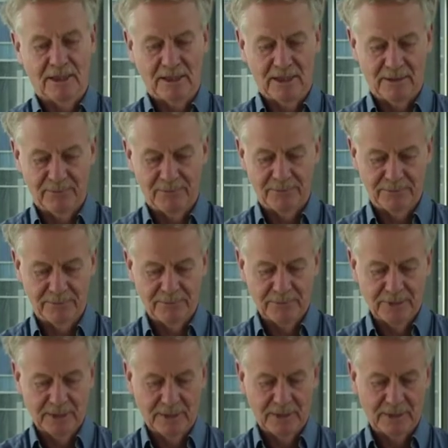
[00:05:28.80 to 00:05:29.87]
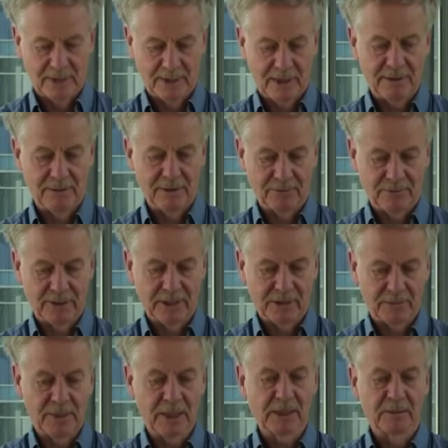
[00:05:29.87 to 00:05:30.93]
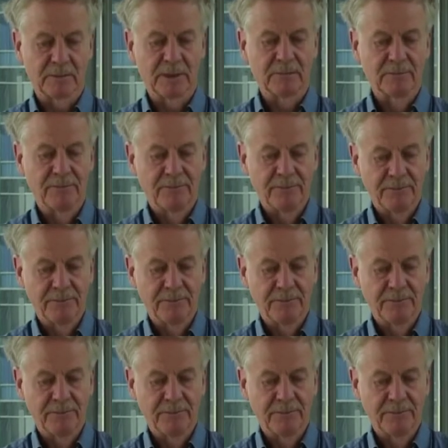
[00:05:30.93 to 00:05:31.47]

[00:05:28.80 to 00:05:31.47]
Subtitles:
I think, very remarkable.